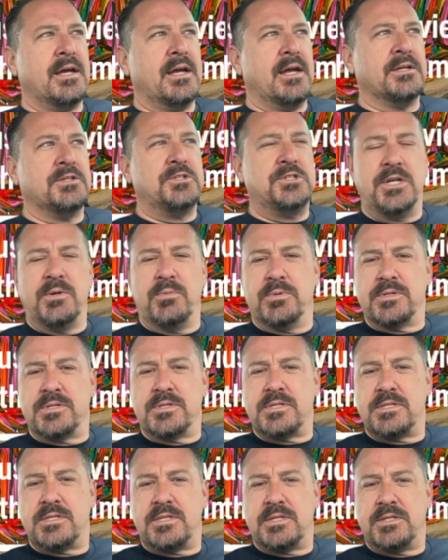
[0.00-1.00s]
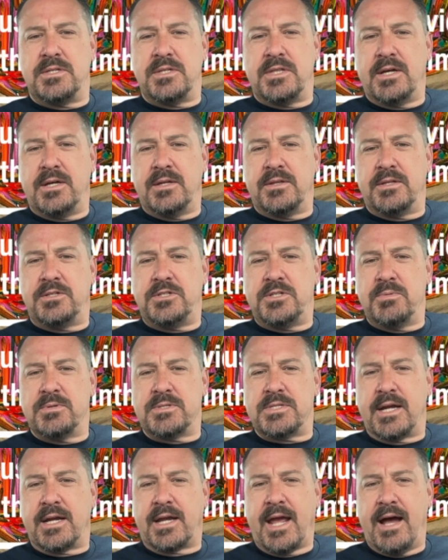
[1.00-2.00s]
and she was, she
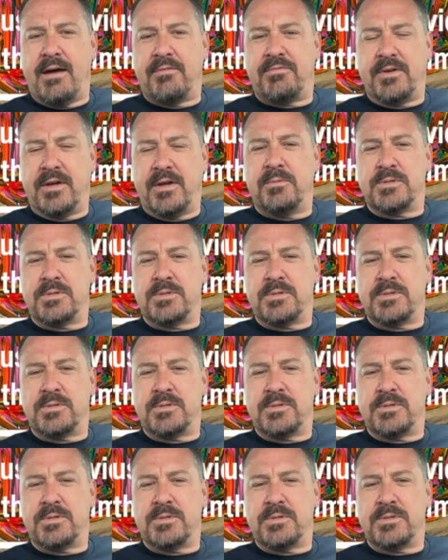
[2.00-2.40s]
was at a cafe.